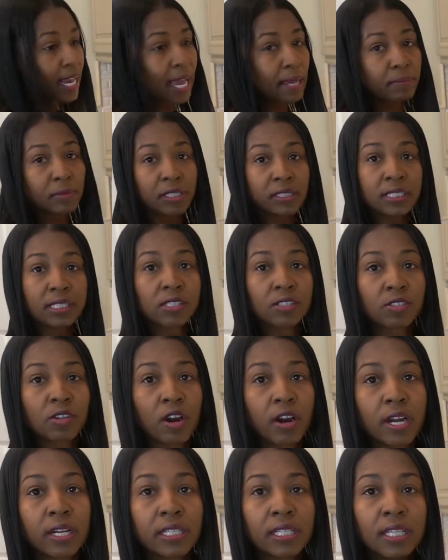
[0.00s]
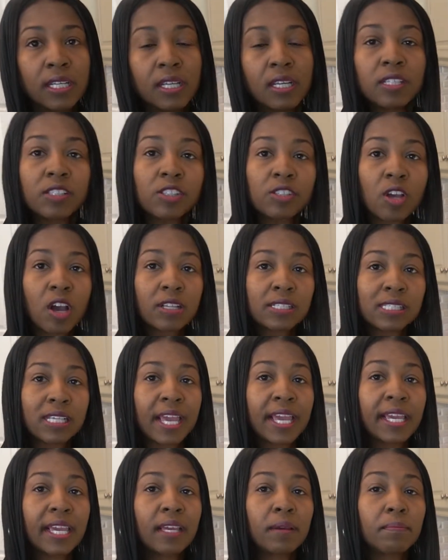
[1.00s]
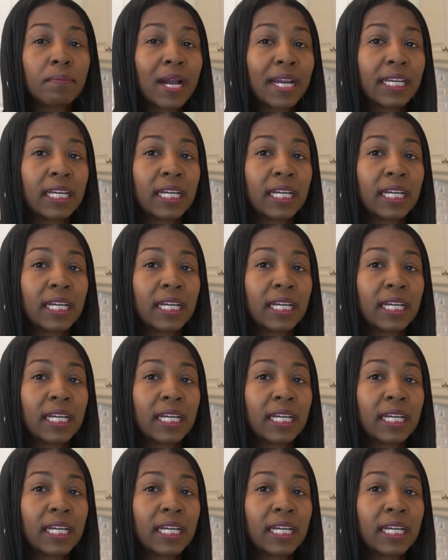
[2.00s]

I'm gonna start sauteing my